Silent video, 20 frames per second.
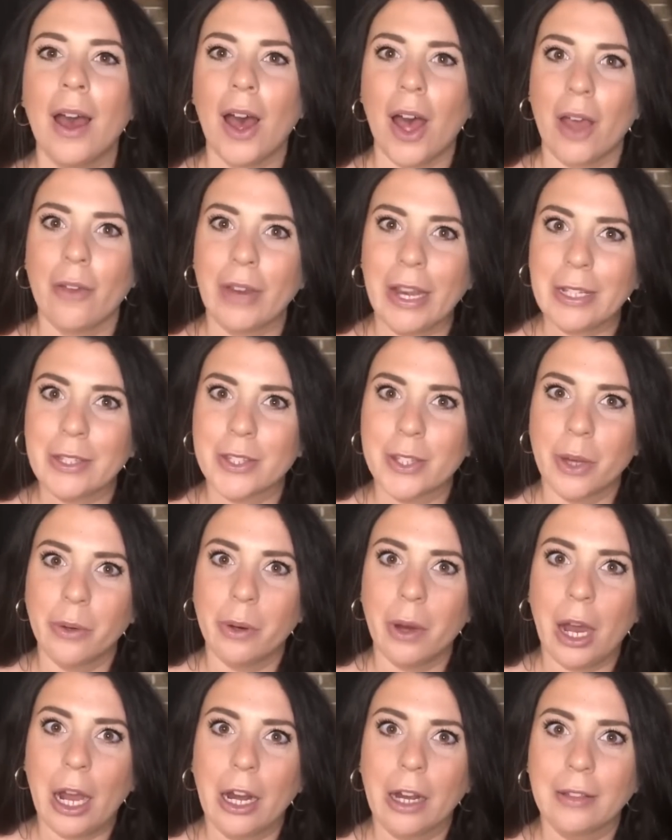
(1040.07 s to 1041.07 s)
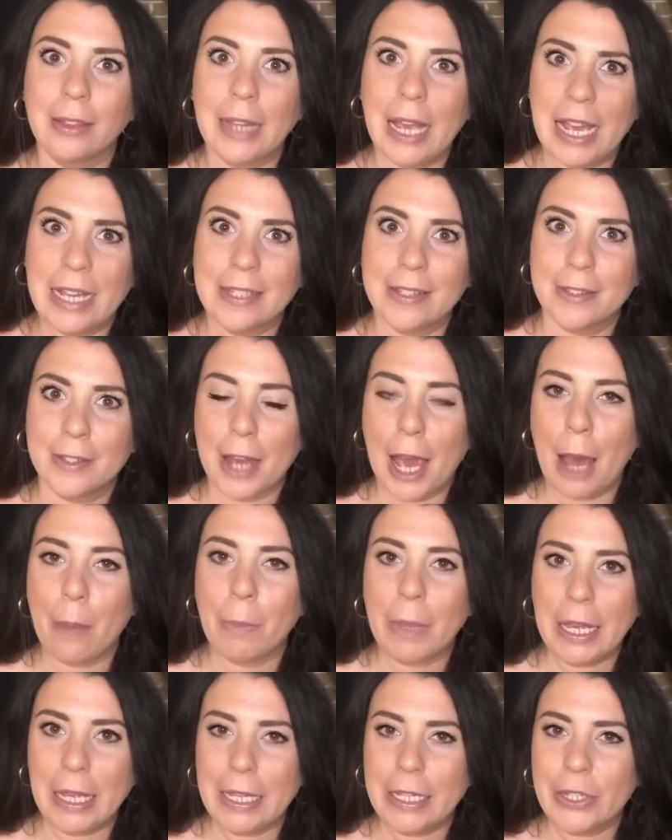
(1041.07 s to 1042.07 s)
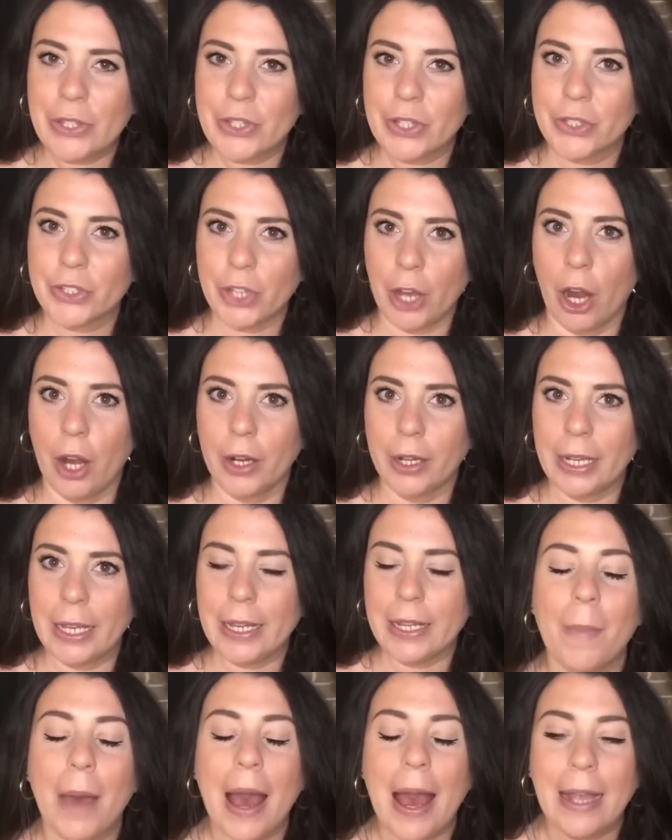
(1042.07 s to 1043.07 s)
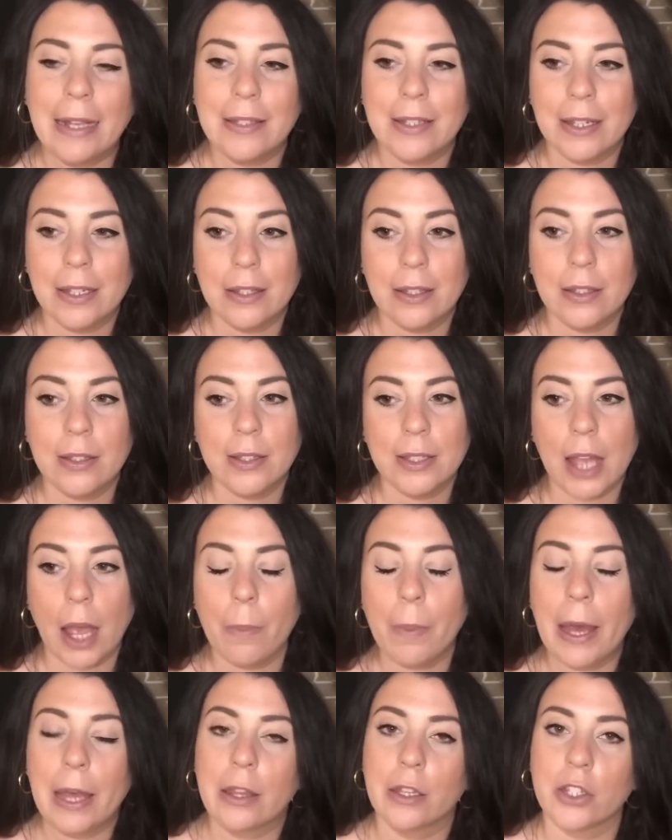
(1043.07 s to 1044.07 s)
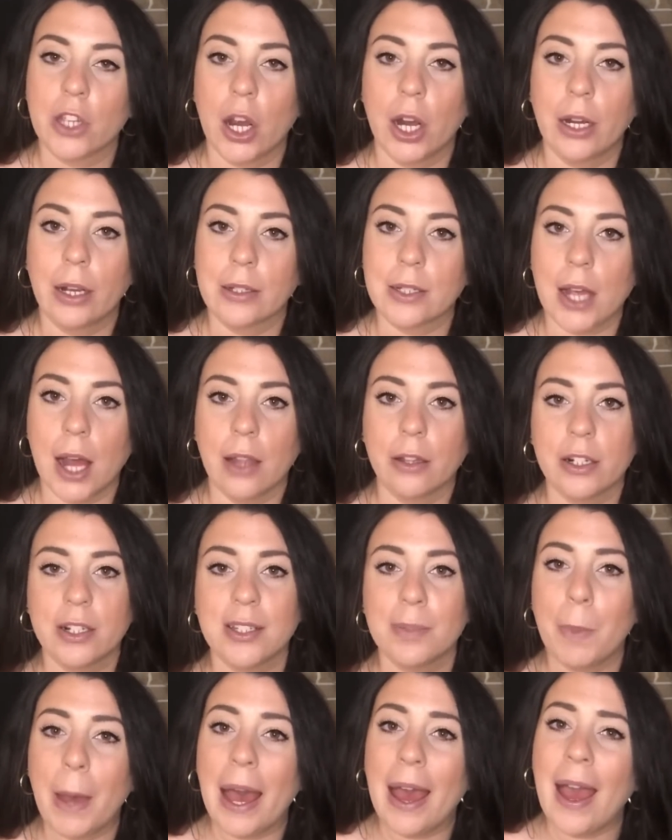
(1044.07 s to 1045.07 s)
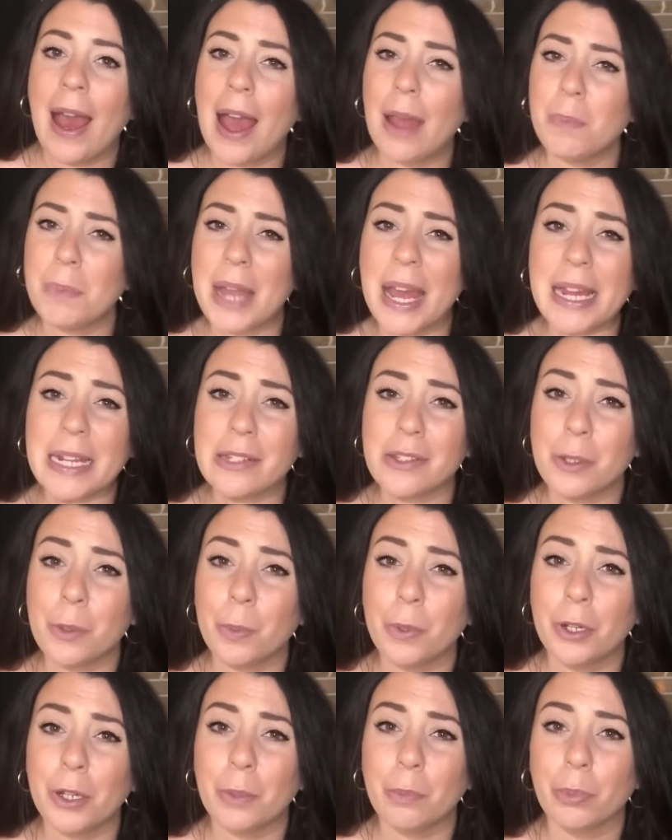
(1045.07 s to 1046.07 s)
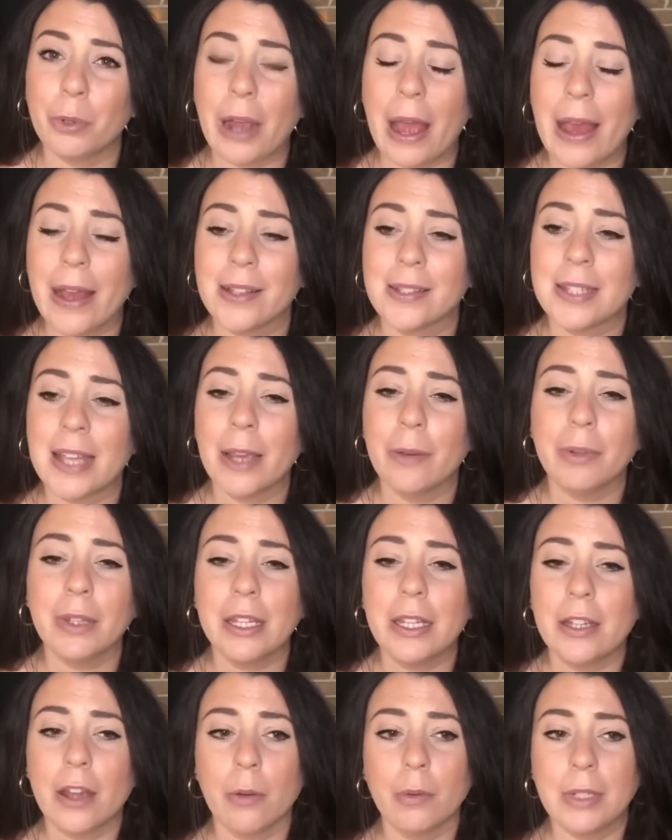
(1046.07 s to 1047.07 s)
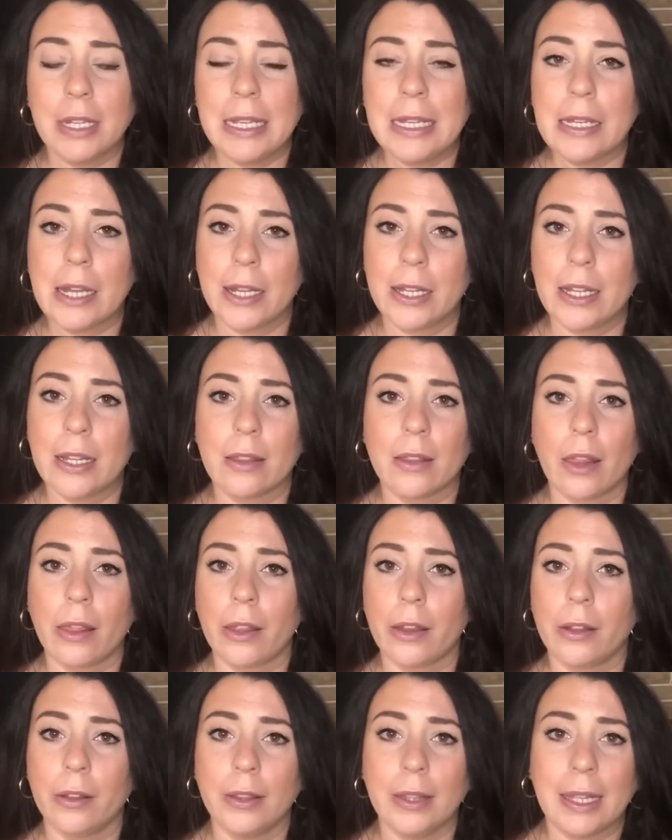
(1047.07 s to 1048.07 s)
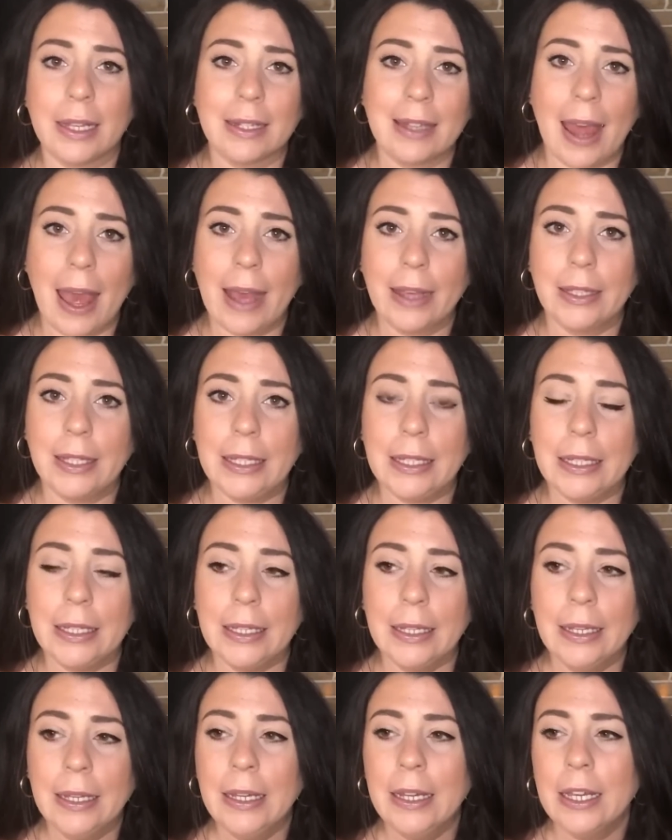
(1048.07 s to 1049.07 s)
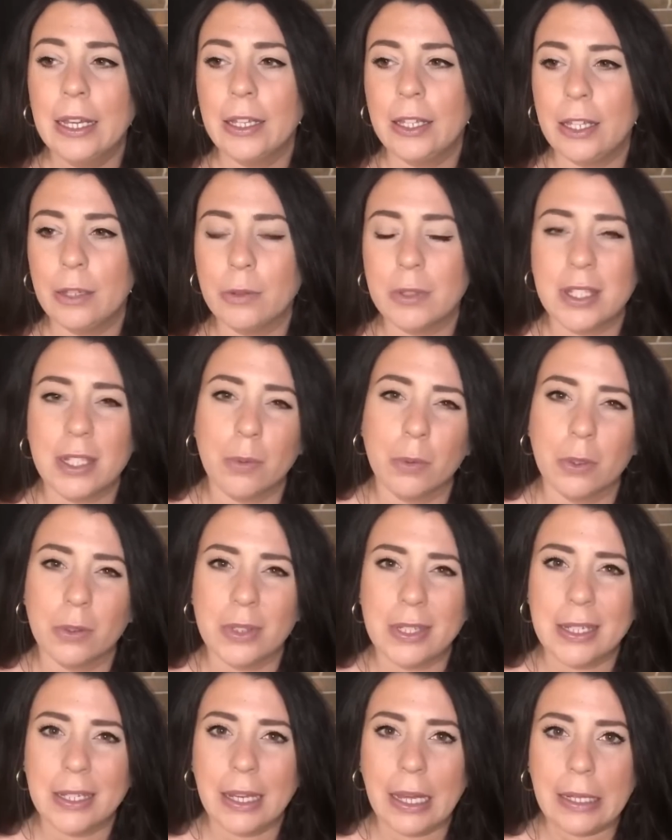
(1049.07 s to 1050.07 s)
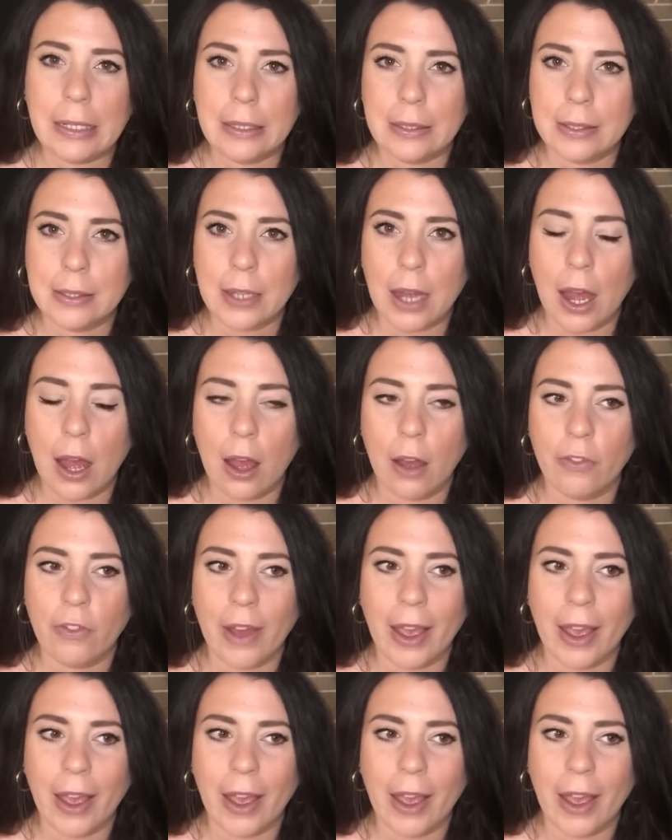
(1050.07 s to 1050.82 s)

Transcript: All right, so our last stop is Target. I did stop by the Target dollar spot. I'm not super impressed. I really don't need any of the little knick-knacky, cutesy-wootsy kind of stuff.